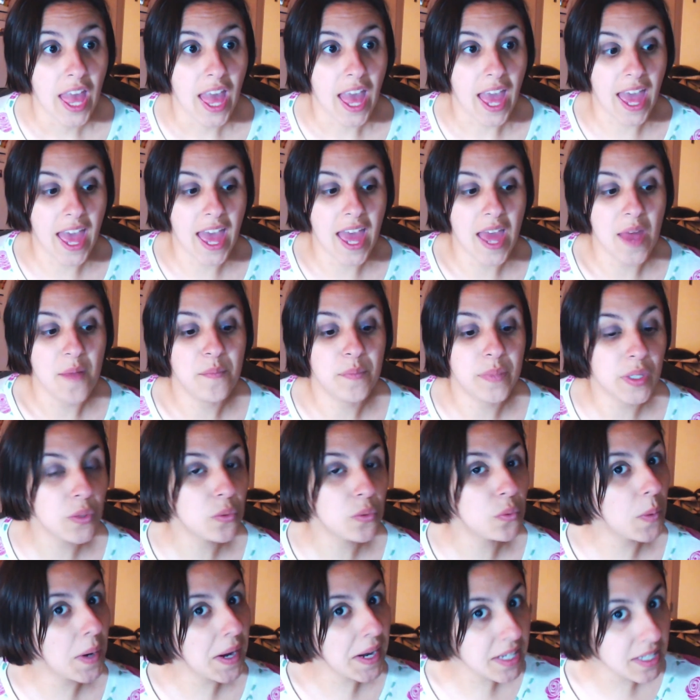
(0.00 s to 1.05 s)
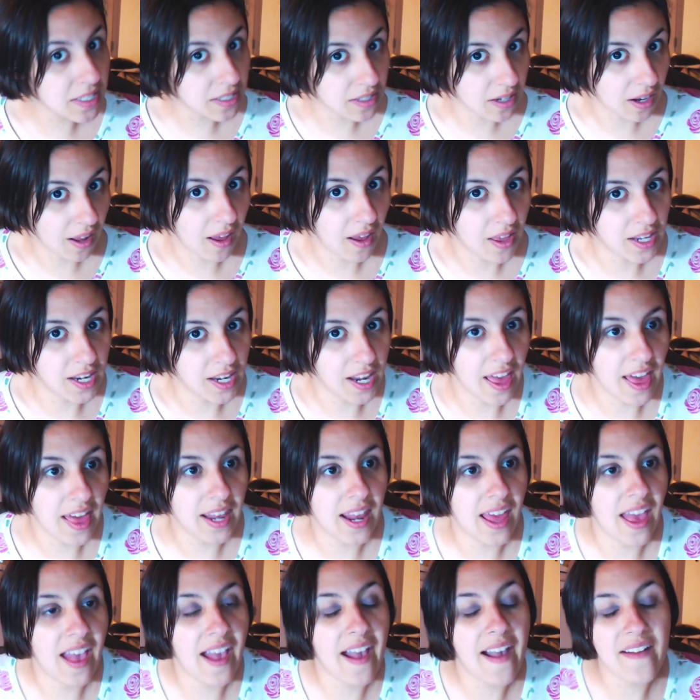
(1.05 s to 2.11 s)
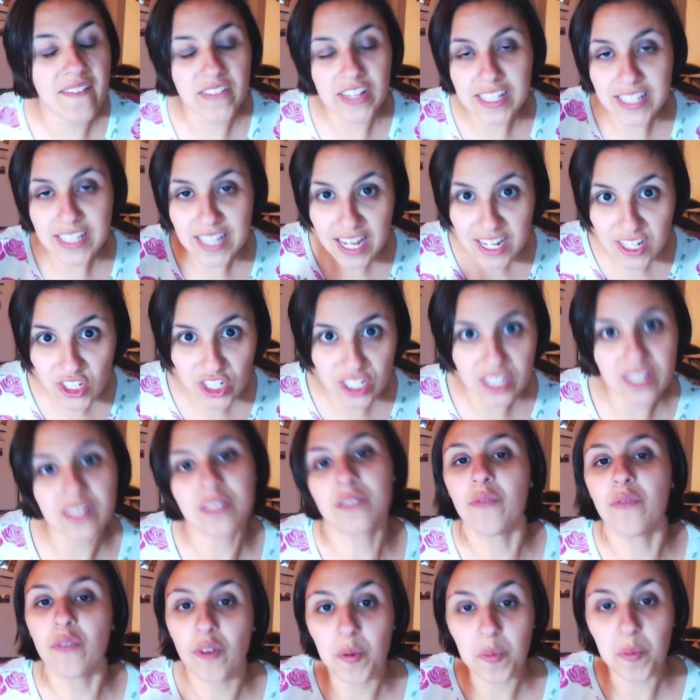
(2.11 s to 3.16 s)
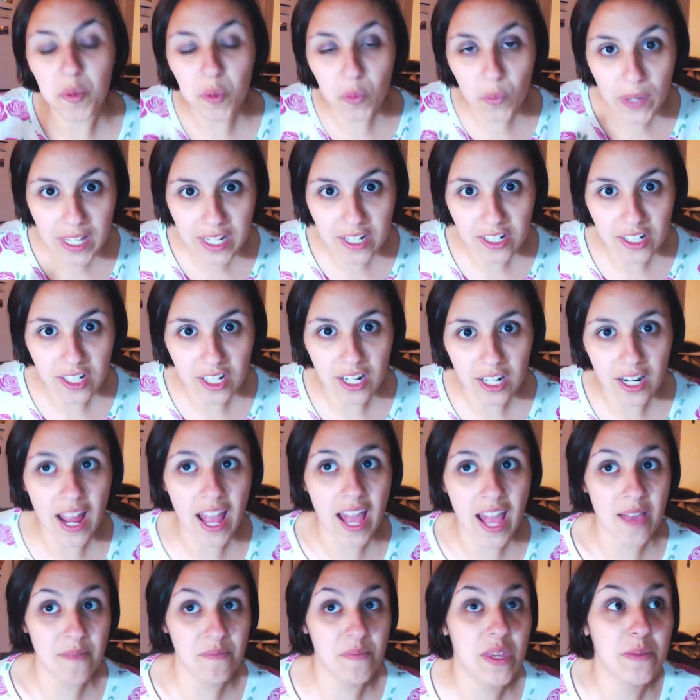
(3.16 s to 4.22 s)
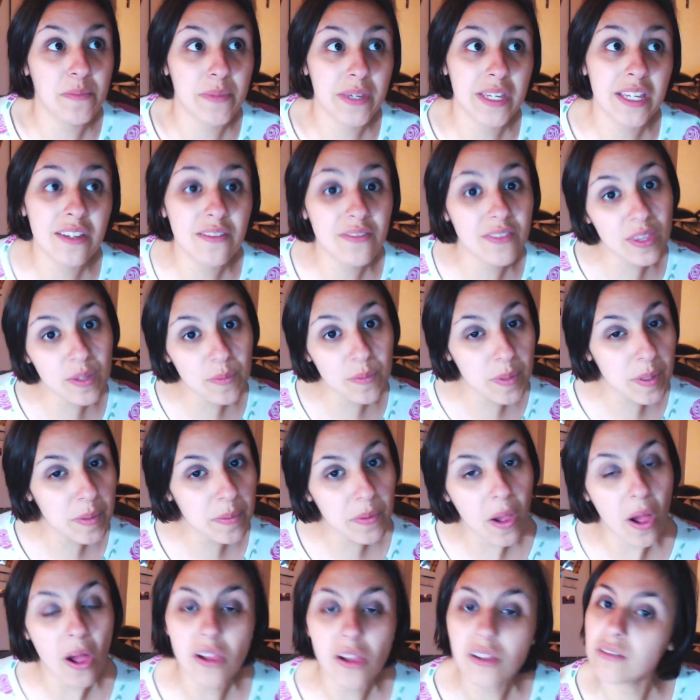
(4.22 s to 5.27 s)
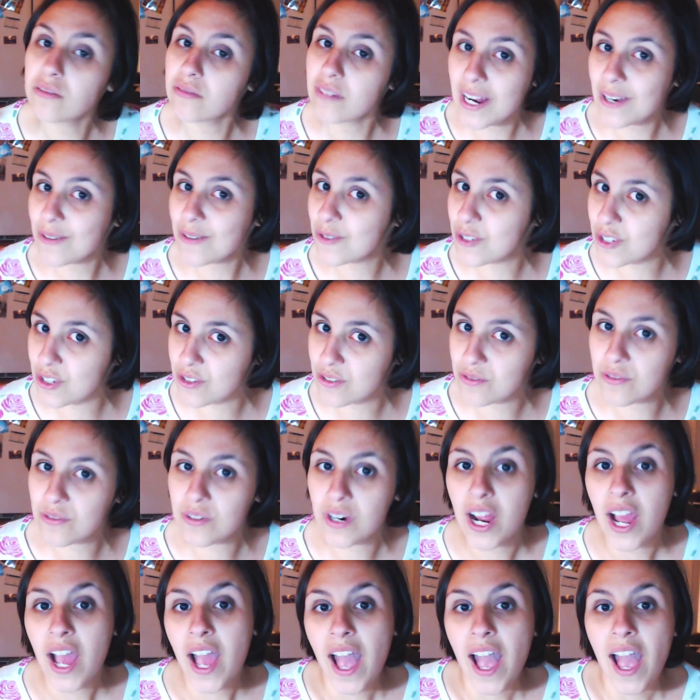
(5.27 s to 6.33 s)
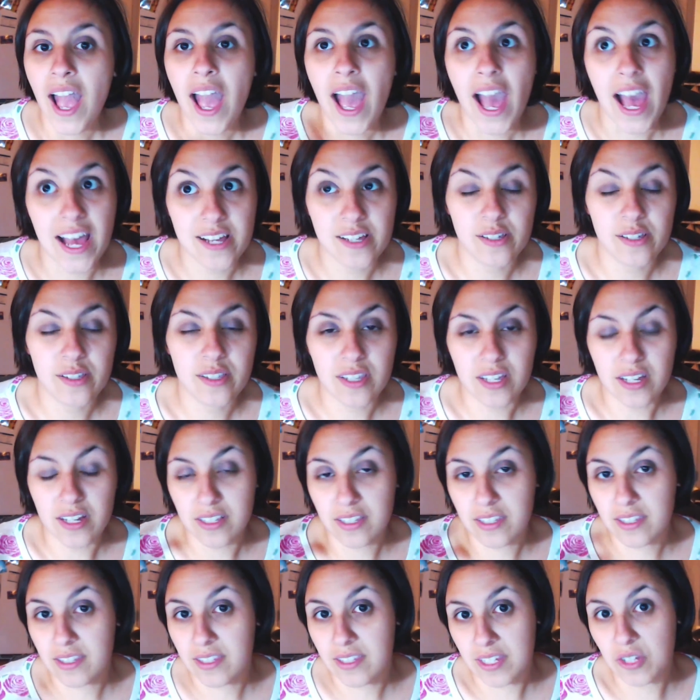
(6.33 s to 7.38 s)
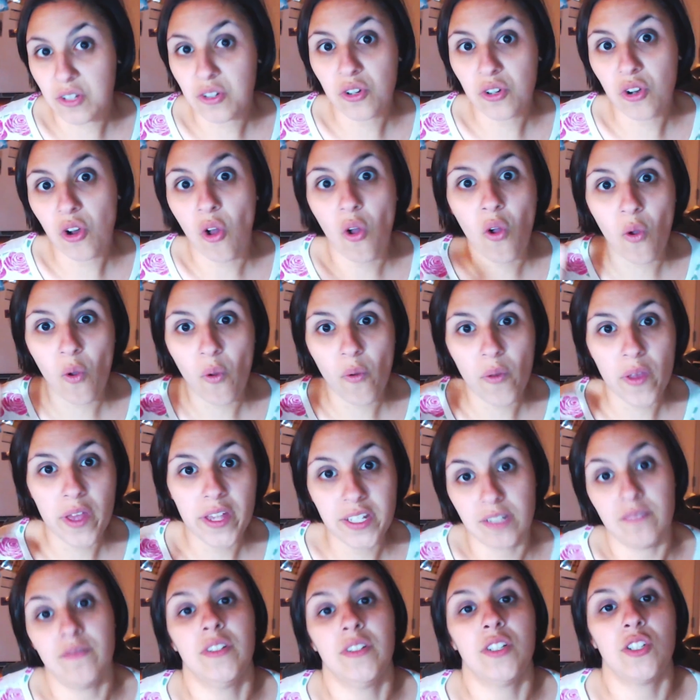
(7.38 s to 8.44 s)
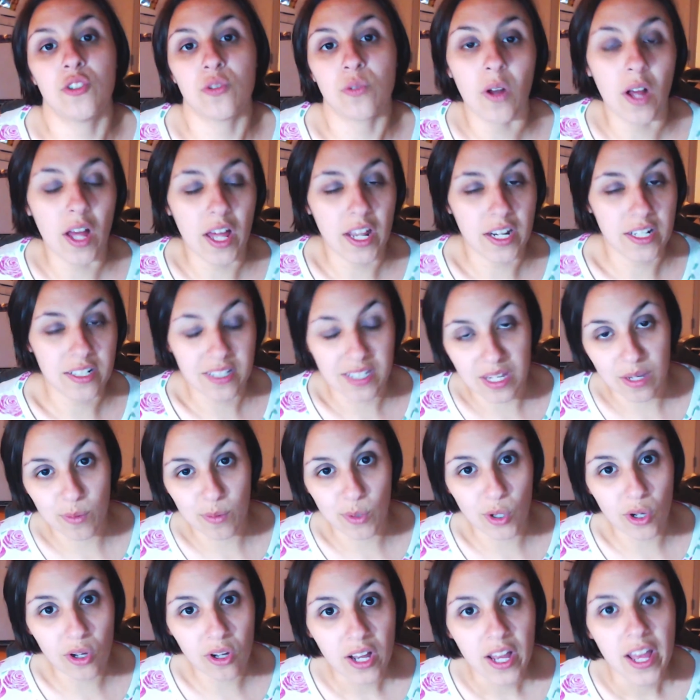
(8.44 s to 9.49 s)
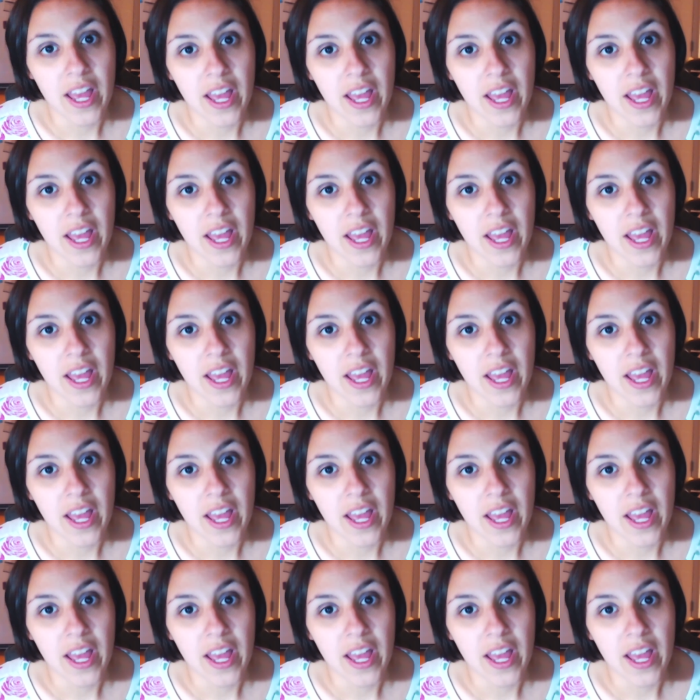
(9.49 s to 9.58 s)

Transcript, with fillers: and be waited on and have attention from a waiter and maybe even the people all around you as a single individual at a table.